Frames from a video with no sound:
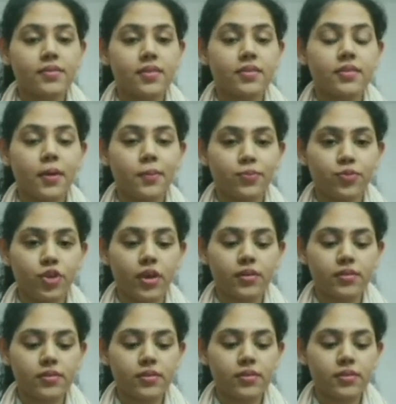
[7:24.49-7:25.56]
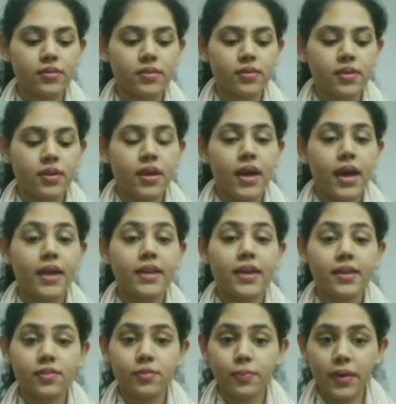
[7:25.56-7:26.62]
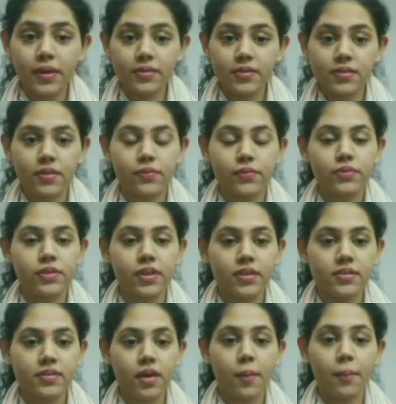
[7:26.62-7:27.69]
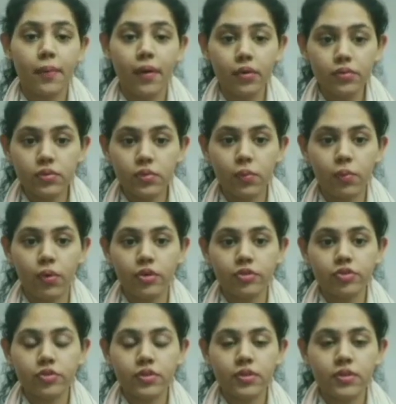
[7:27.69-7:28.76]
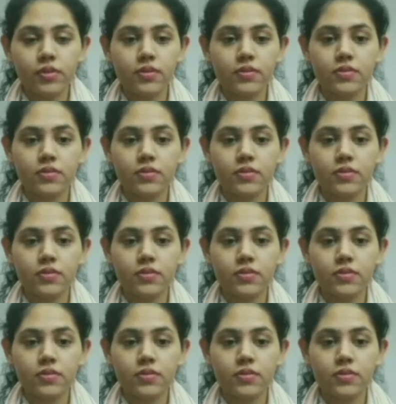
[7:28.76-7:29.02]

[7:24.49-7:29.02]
It's in subject. And expensive tells about the watch,